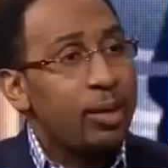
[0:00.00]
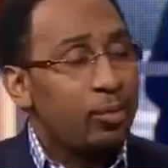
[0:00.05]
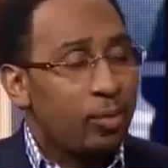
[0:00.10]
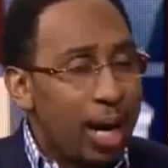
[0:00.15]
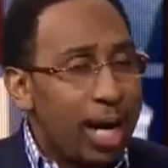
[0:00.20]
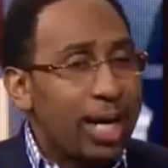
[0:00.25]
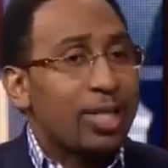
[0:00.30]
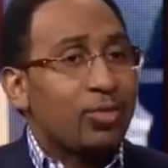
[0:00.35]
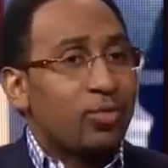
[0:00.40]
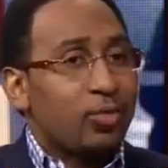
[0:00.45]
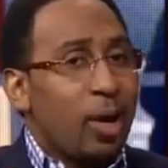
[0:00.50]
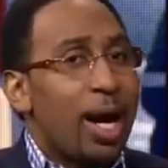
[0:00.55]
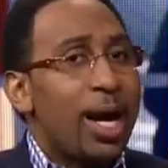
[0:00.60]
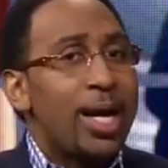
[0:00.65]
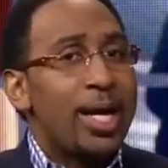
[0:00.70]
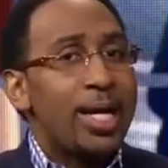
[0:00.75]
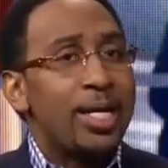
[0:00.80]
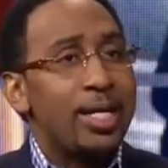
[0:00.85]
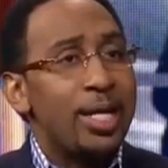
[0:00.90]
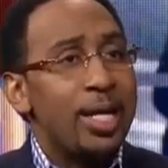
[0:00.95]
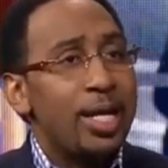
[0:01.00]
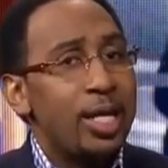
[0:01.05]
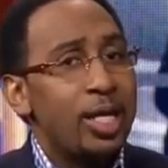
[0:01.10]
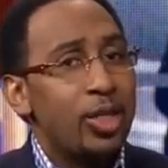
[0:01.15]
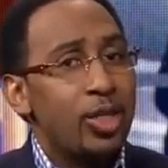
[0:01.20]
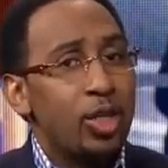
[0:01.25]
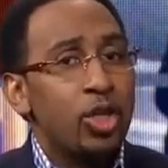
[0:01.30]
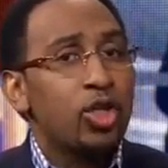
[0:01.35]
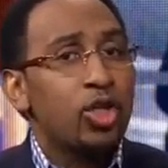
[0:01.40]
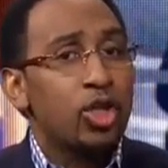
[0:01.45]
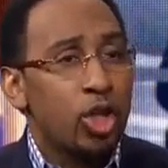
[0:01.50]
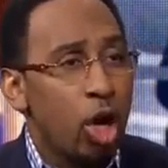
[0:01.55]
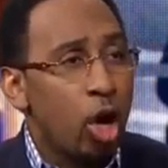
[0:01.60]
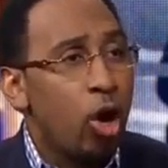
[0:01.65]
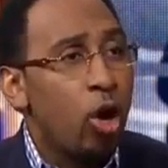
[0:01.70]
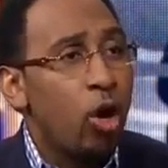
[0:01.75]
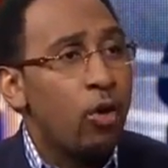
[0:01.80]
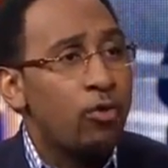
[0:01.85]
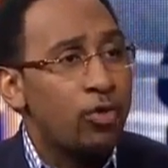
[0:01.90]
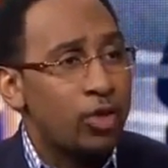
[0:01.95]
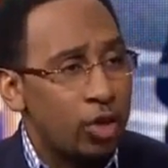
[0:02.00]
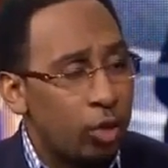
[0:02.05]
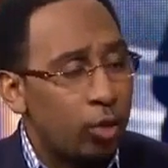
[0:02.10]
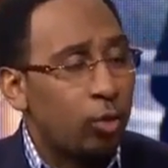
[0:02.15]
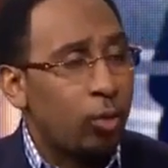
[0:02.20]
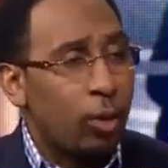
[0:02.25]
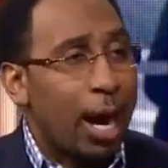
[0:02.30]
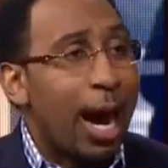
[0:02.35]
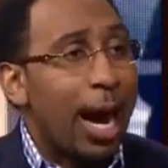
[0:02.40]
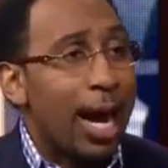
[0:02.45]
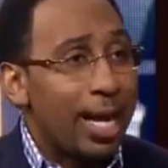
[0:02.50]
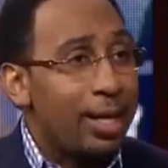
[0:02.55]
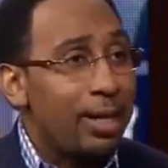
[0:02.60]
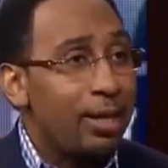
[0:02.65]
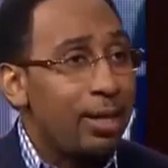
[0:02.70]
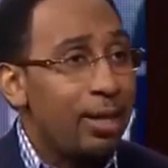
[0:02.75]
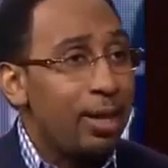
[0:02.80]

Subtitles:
Rex Ryan deserves the right